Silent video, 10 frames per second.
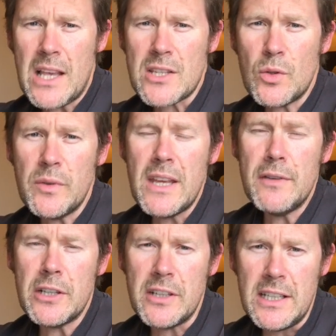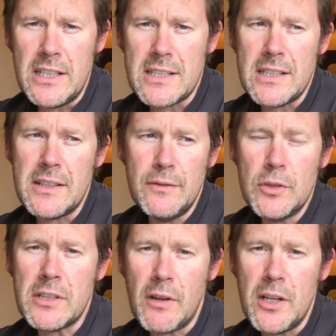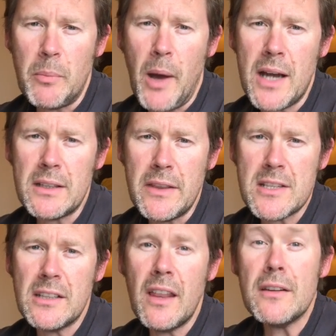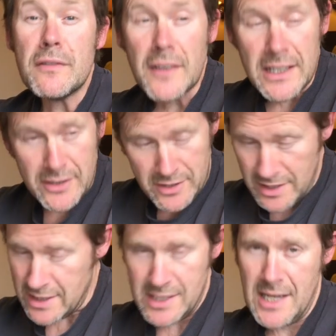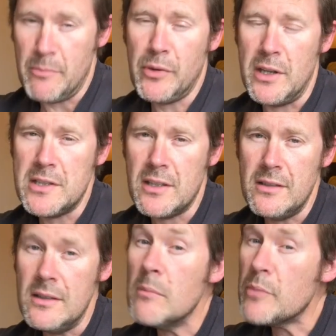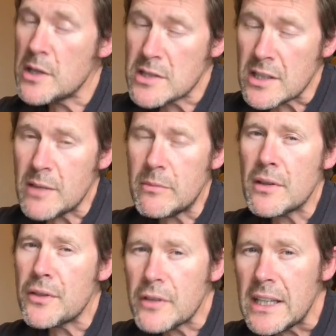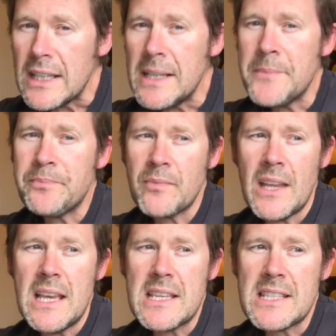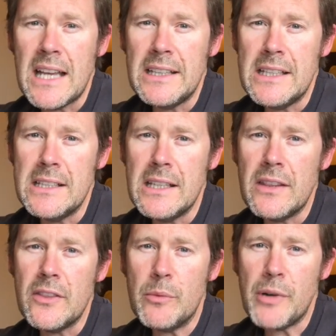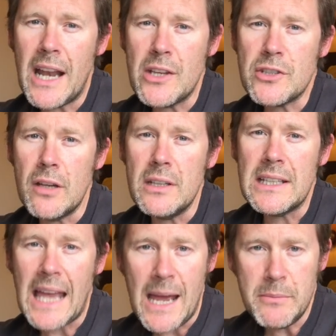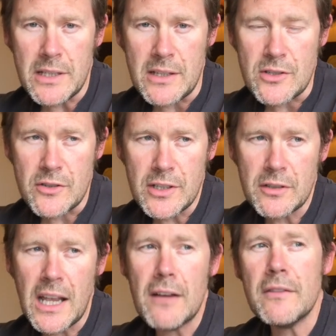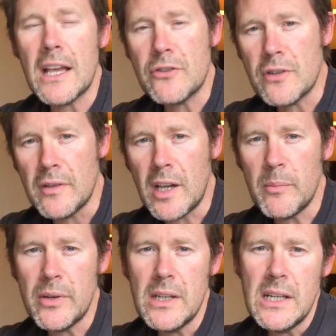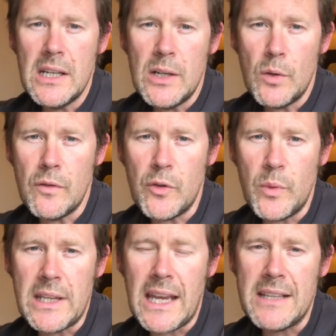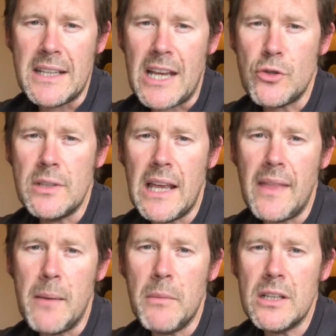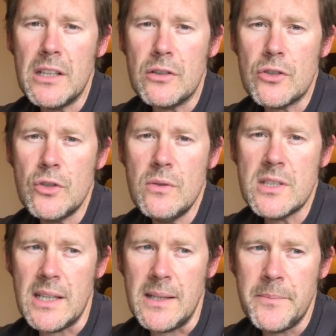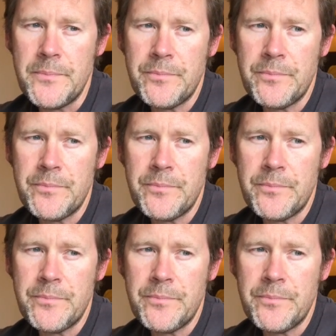So they've agreed, they've looked around, apparently there's another Fender 68 Princeton number 3, sitting in their branch down in Camden, so they're going to have that driven up over the weekend and I should get that Monday or Tuesday.